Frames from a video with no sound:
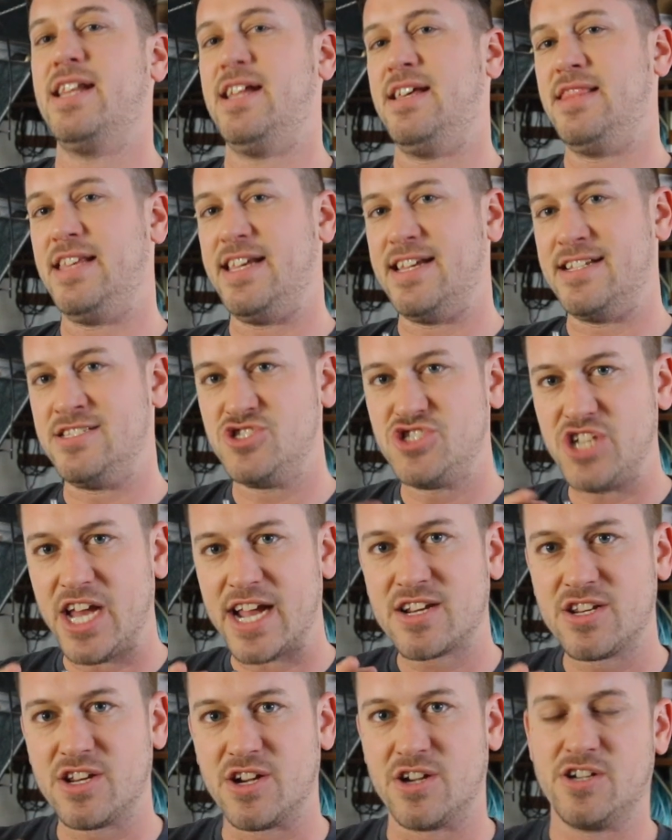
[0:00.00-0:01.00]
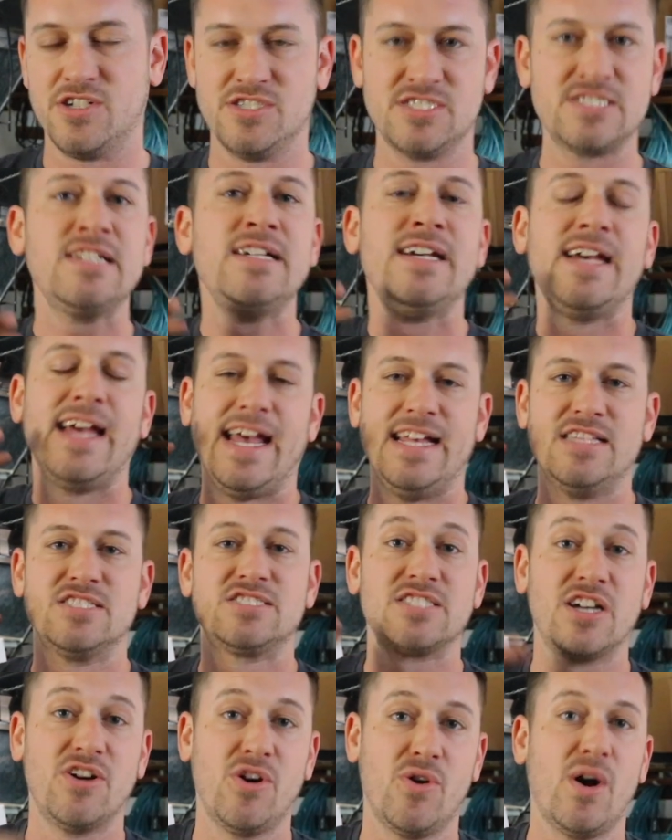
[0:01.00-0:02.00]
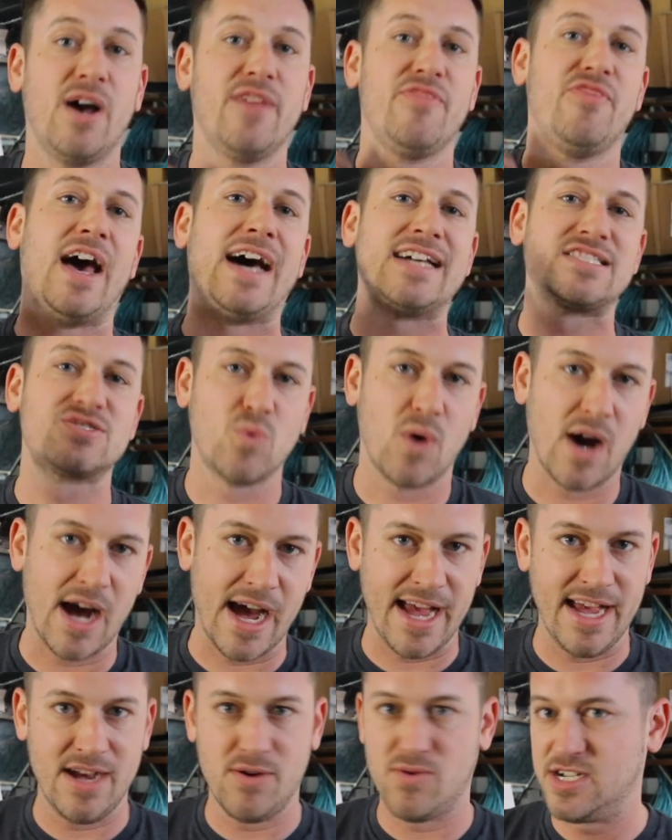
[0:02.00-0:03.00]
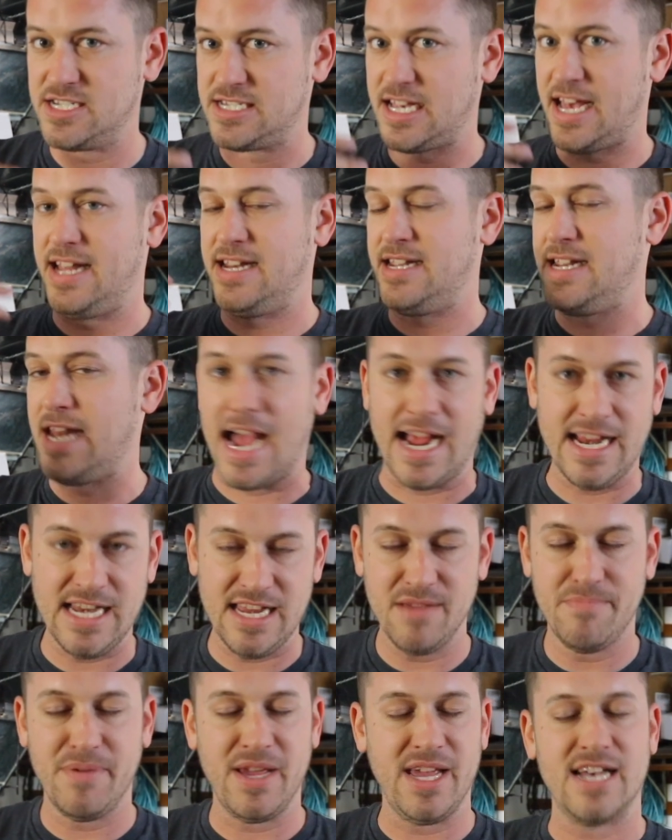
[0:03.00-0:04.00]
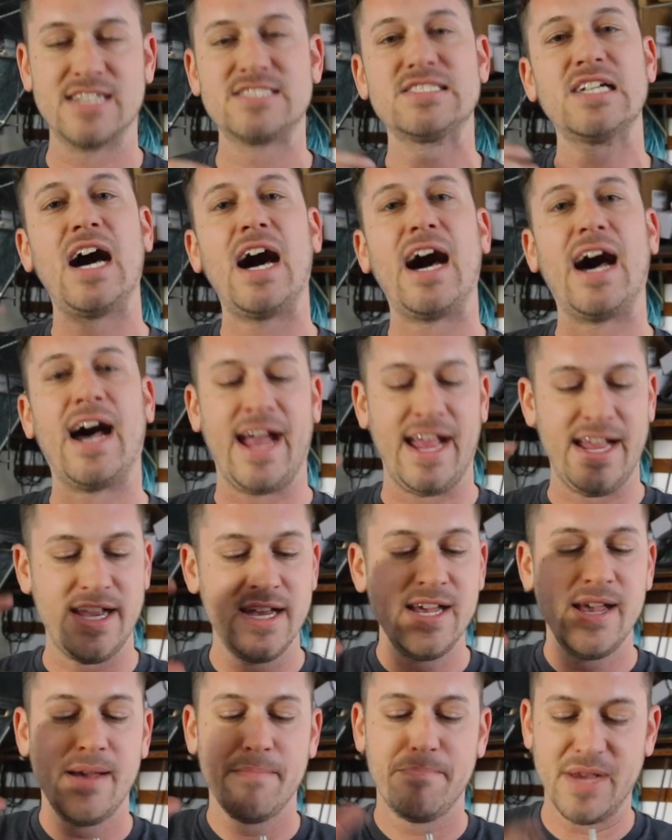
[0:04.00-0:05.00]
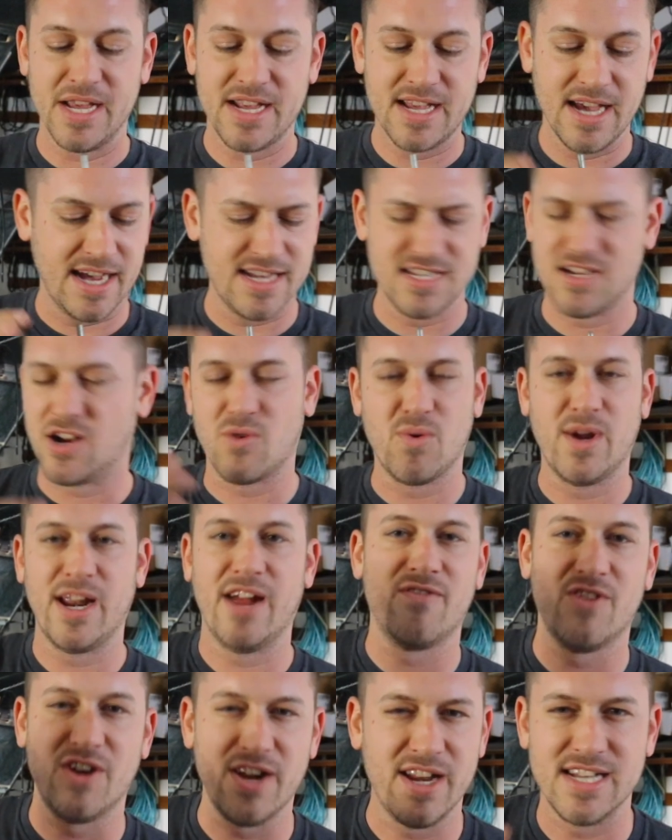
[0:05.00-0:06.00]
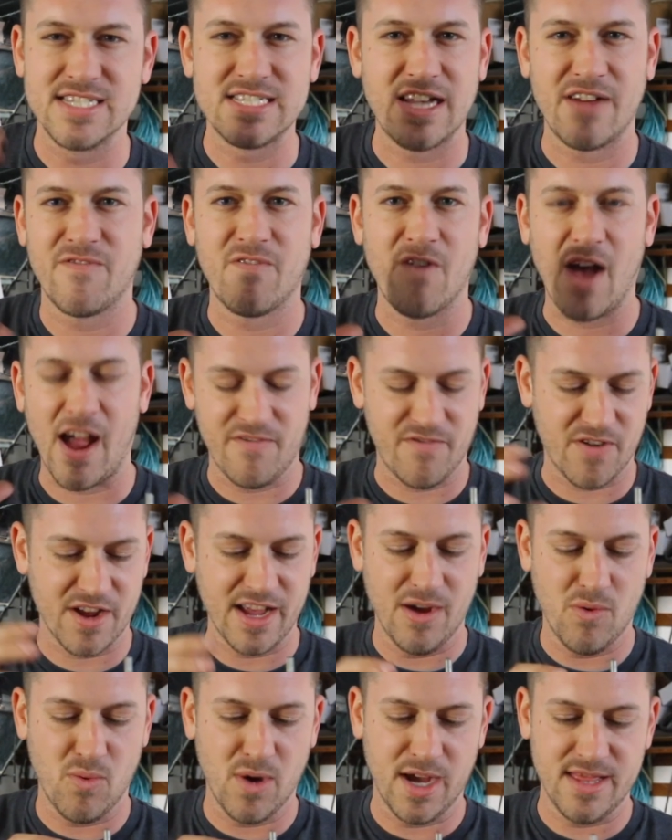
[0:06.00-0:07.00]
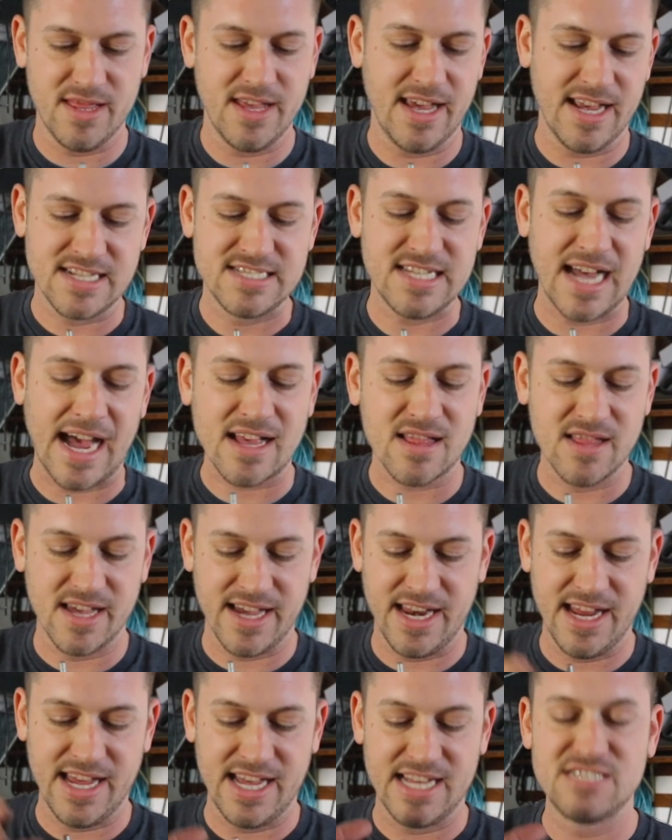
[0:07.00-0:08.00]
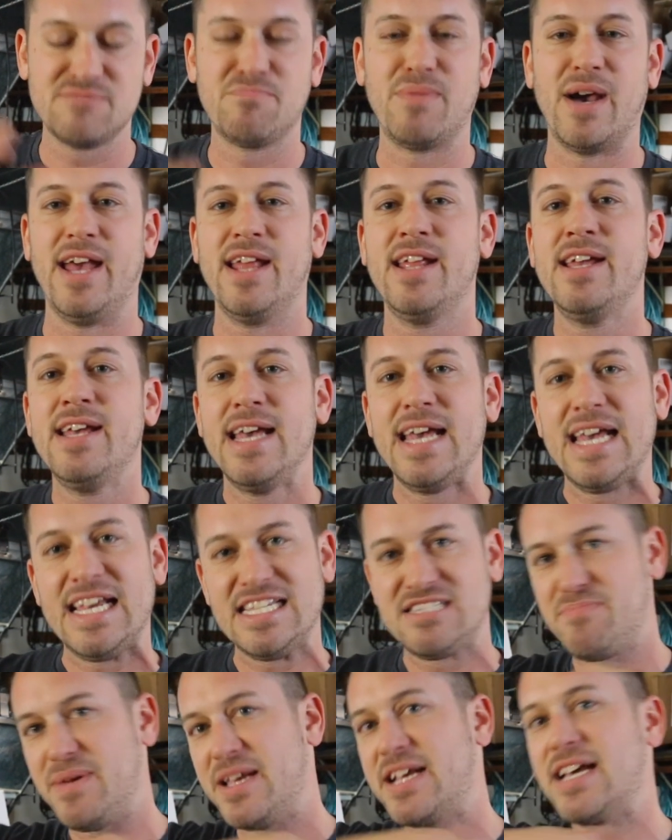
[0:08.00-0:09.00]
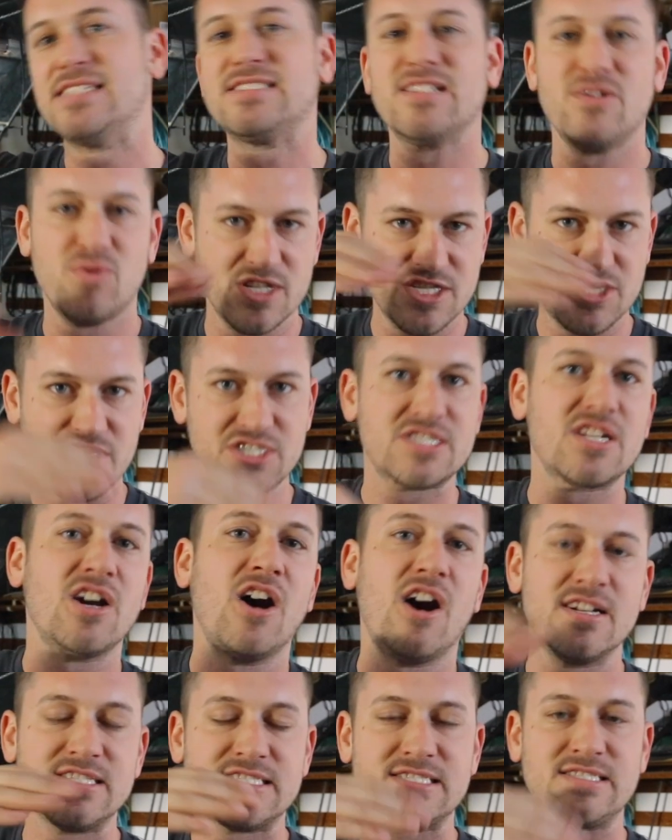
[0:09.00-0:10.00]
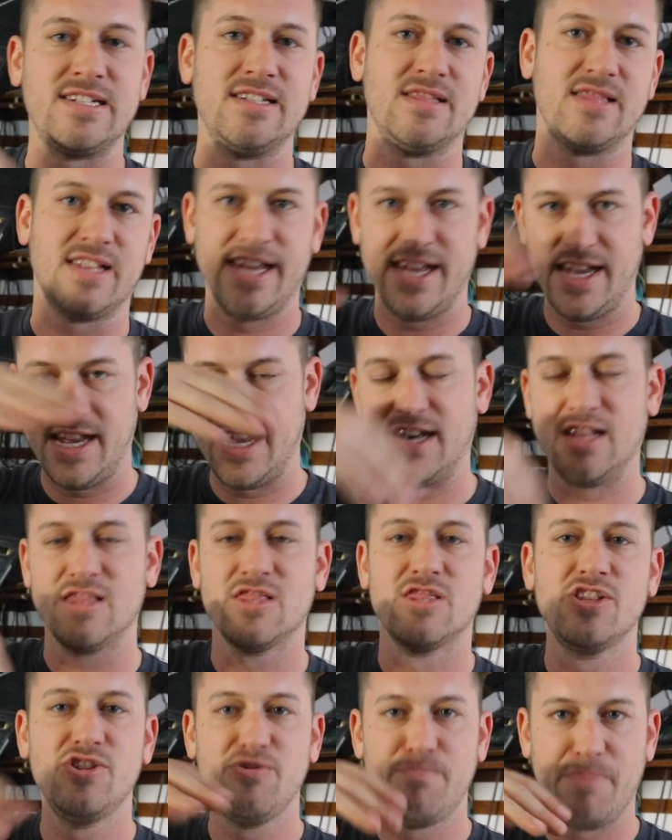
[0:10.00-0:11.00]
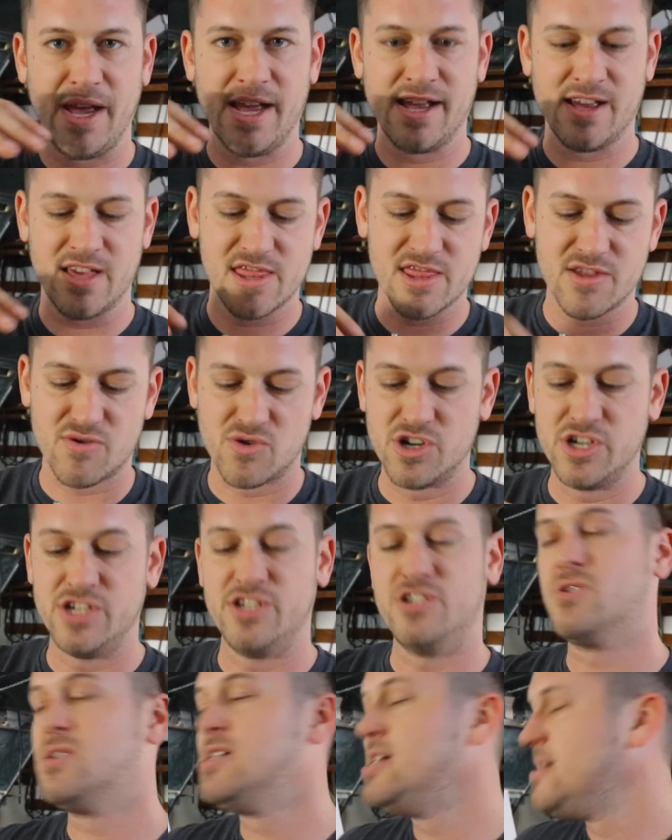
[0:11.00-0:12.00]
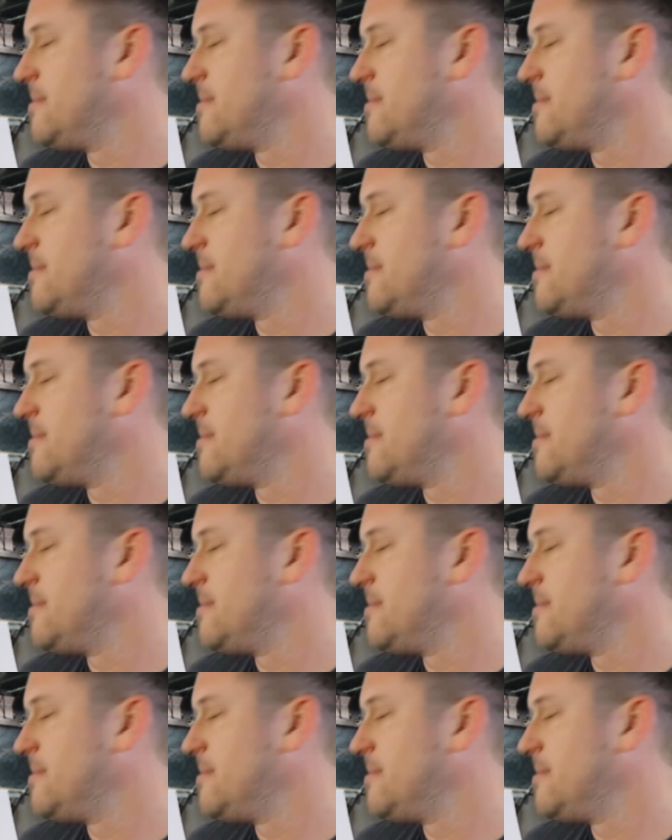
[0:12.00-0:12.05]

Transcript: it in the injectors. And so that's why it was at 90 PSI, because, or whatever it is, I forget what exactly it is, but it's because it was just constantly looping through.